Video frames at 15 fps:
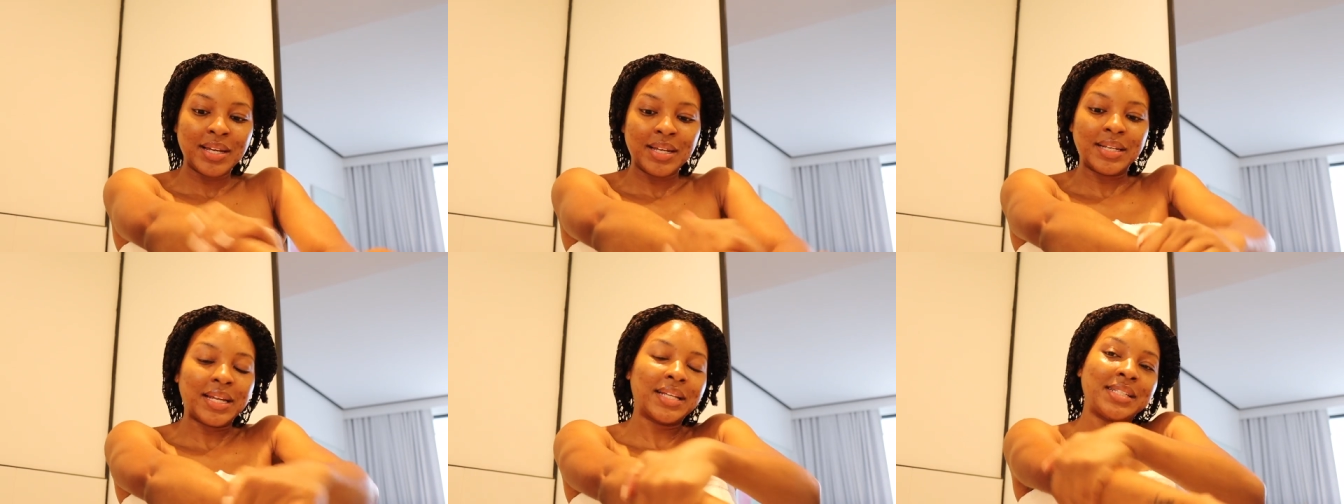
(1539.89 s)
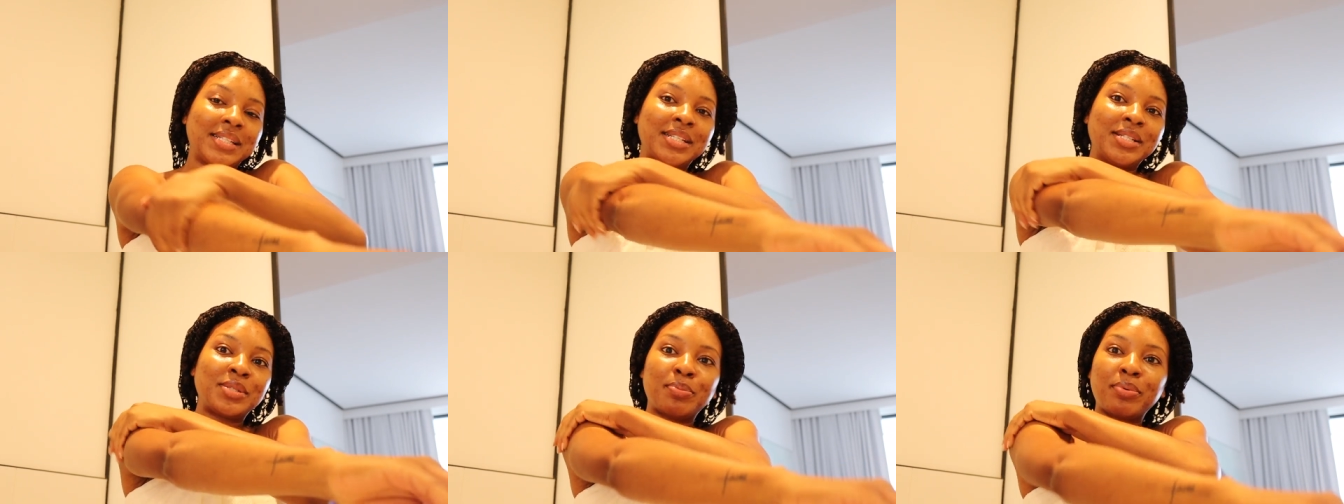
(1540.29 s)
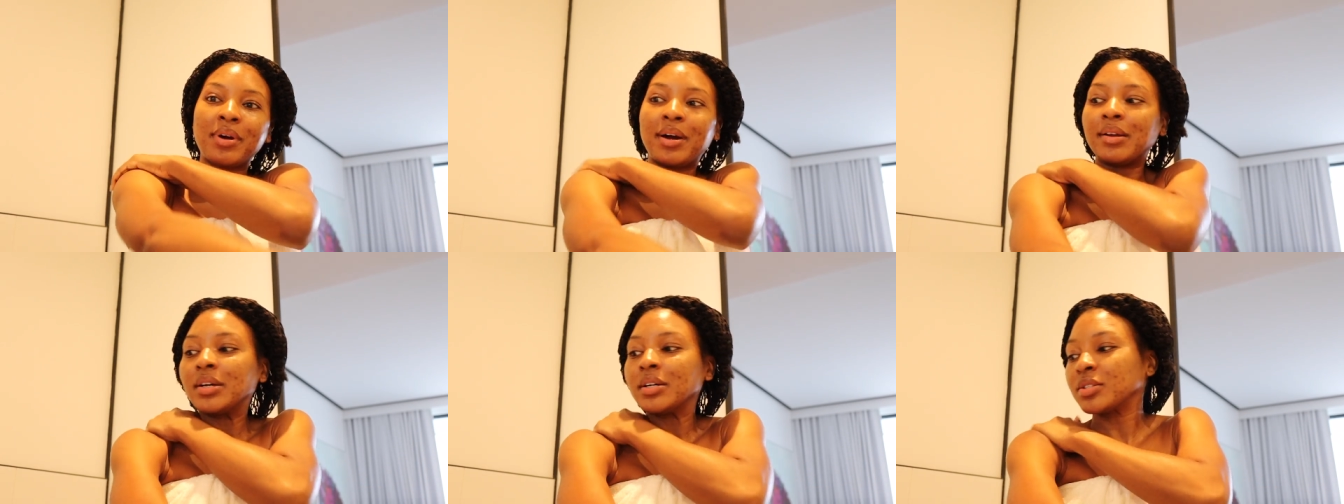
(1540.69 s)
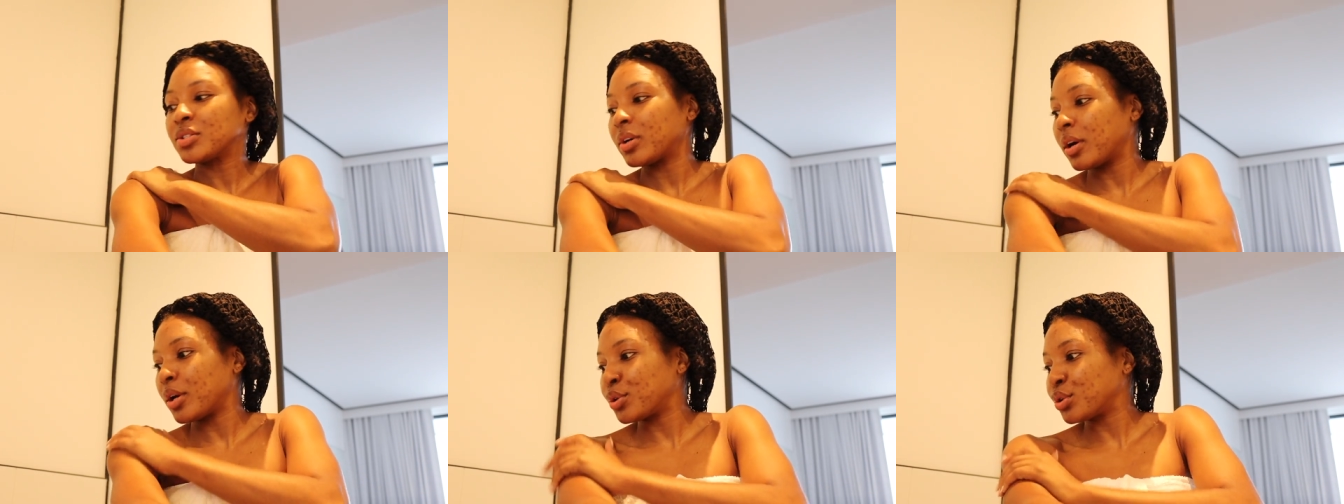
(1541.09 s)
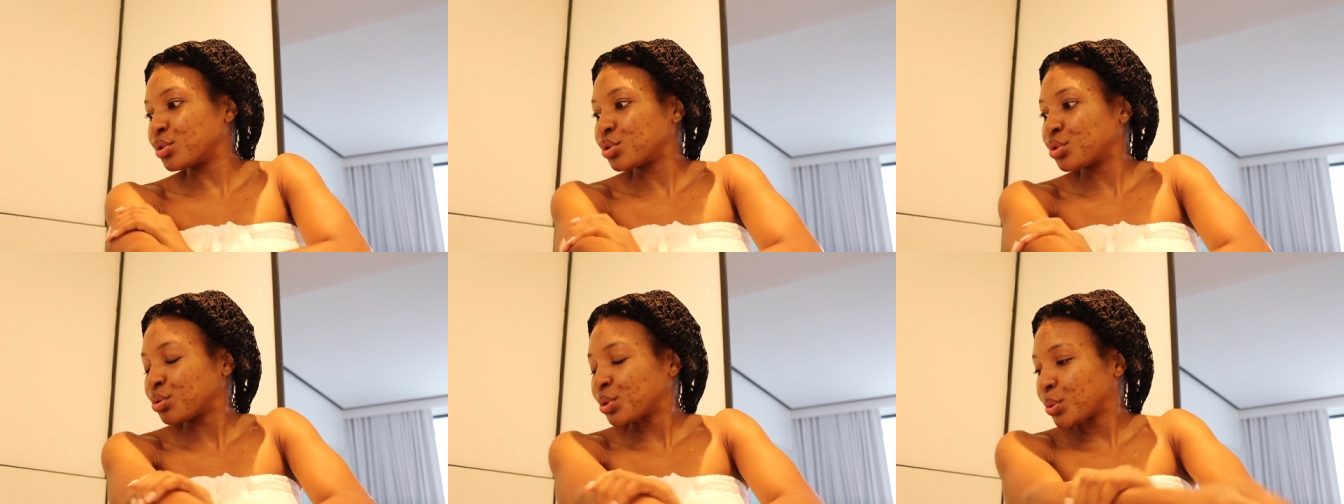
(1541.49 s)
that these products are the
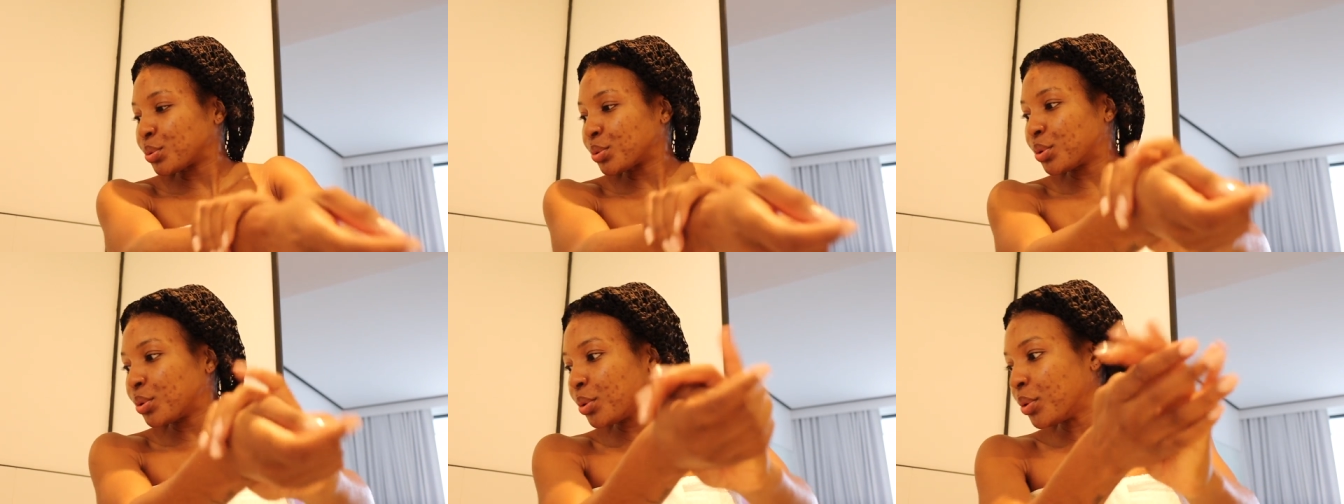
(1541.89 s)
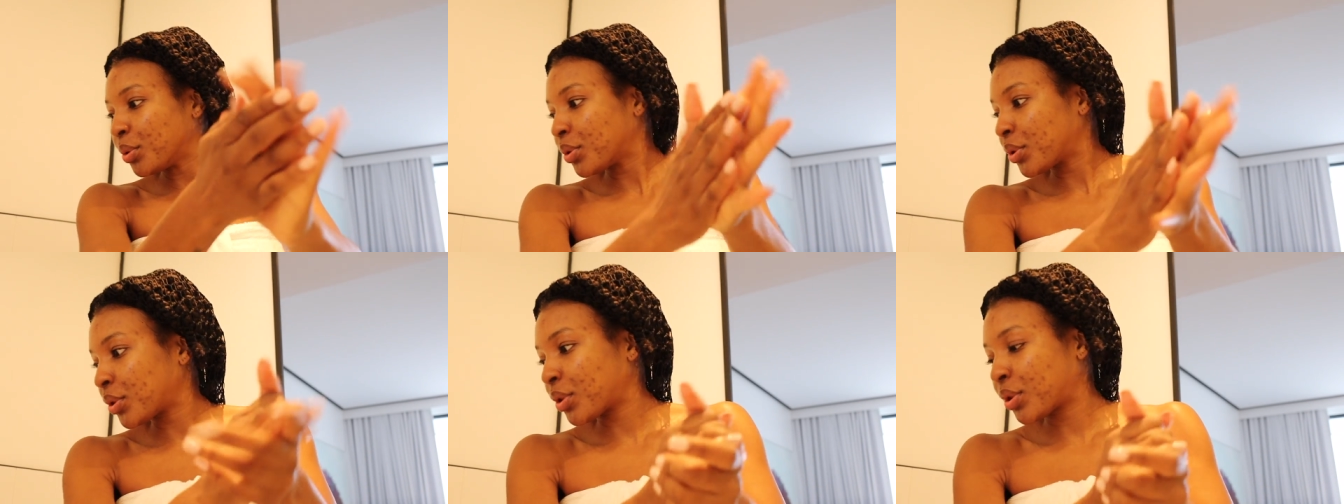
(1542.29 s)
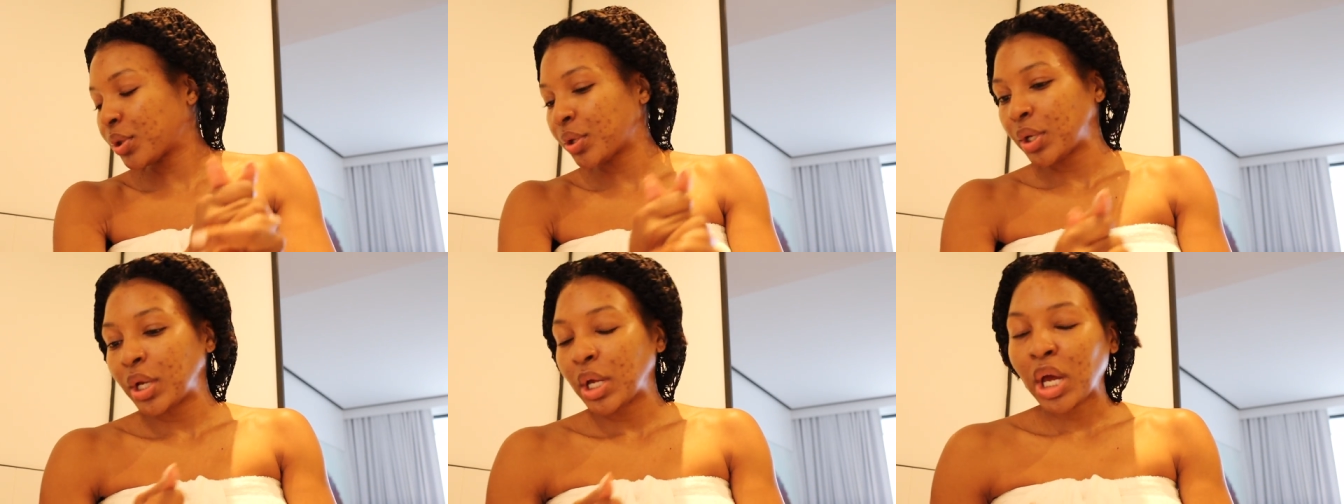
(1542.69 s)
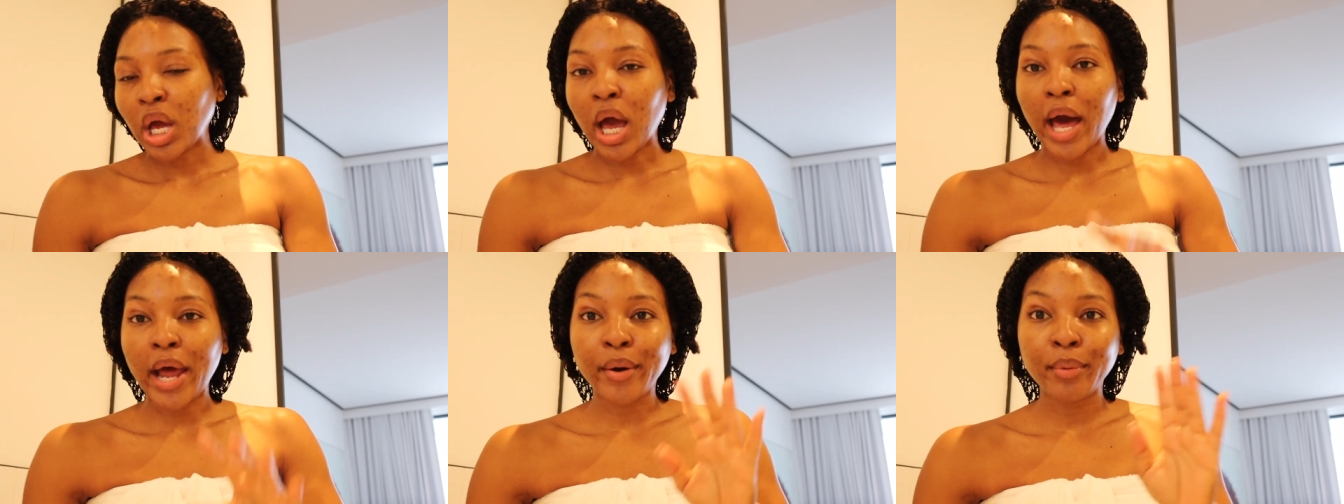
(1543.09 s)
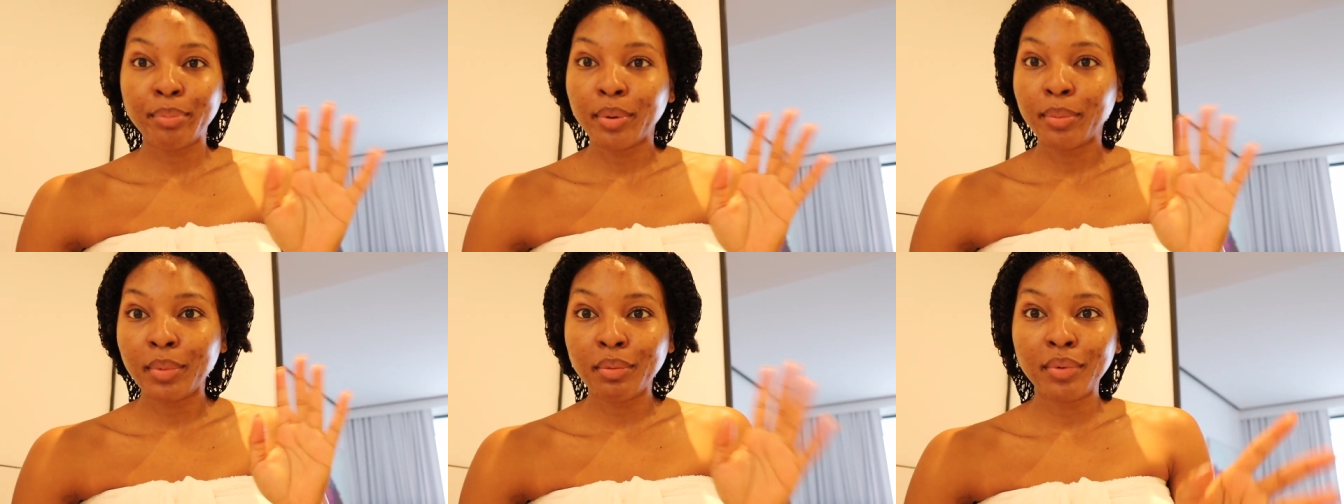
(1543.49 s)
truth i don't
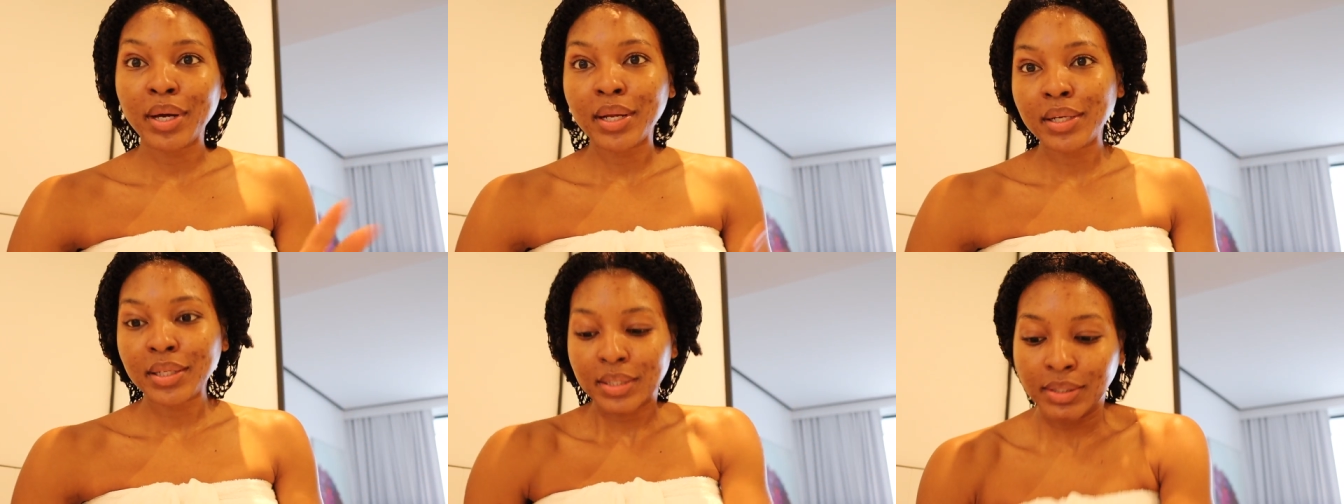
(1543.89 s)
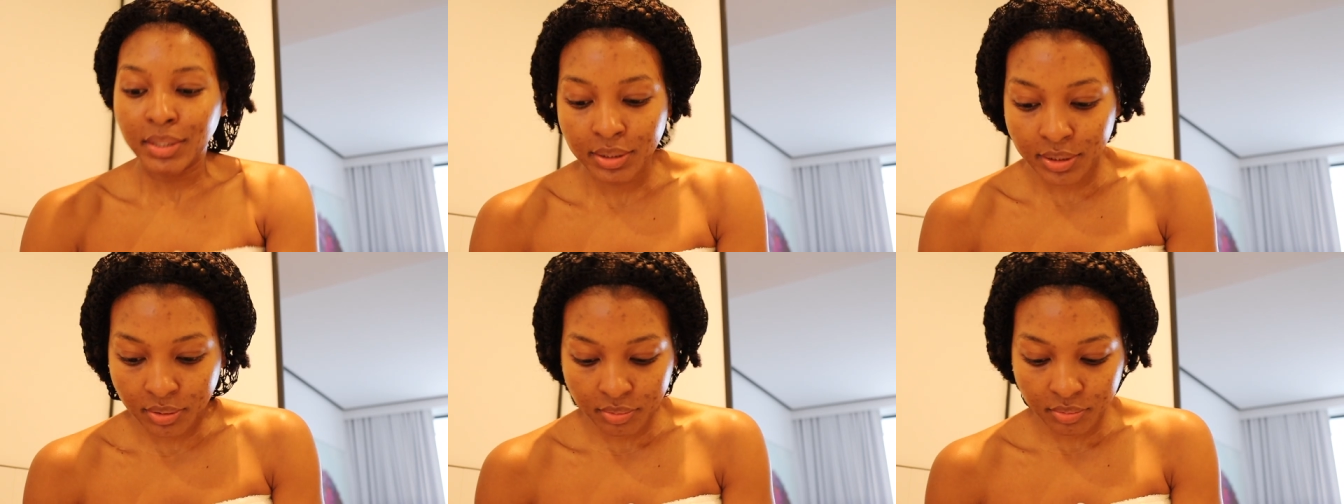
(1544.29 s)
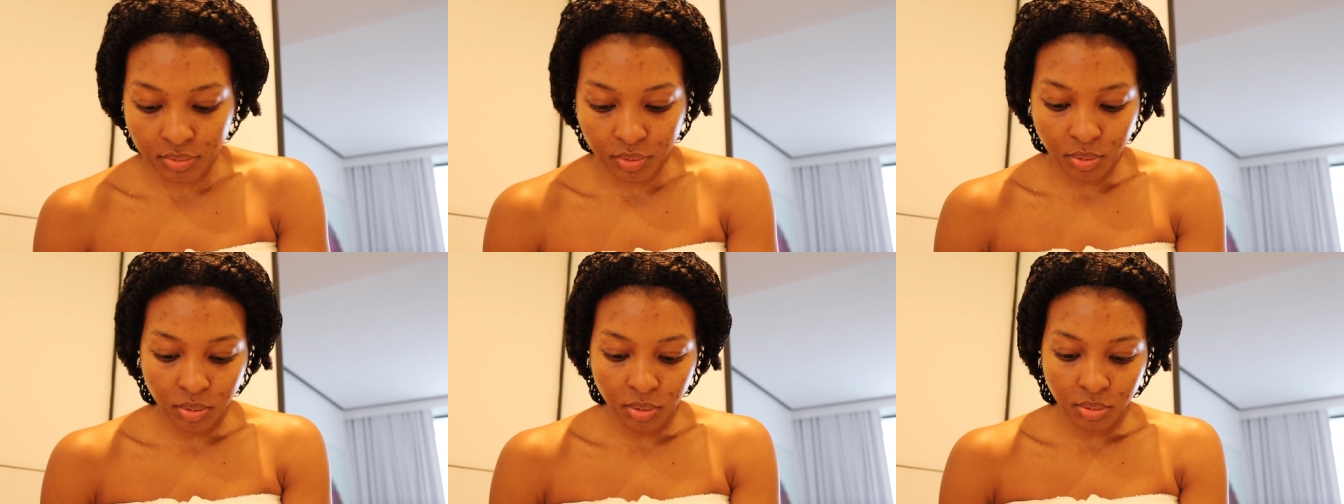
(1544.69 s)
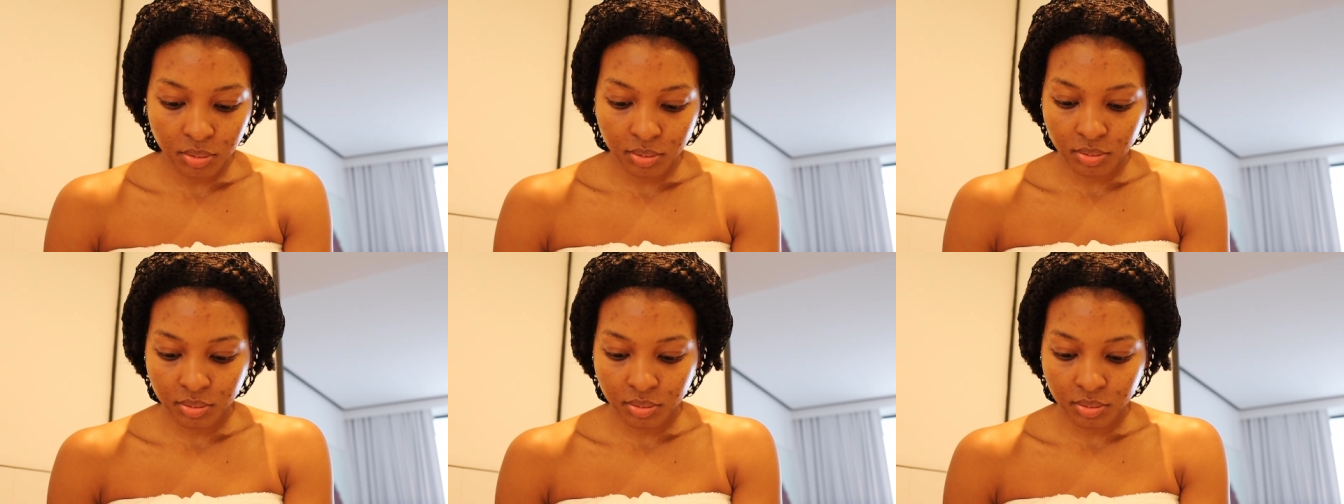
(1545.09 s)
promote anything Ooh.